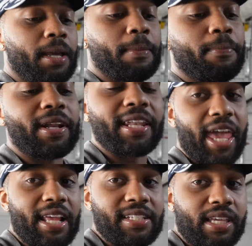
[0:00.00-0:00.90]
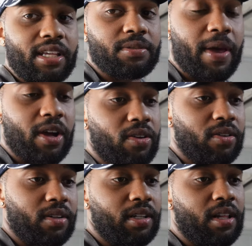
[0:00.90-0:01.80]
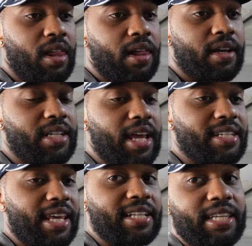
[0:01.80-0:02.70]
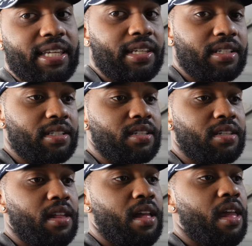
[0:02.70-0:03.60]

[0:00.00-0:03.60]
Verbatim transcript: putting the 18s back on because it has 18s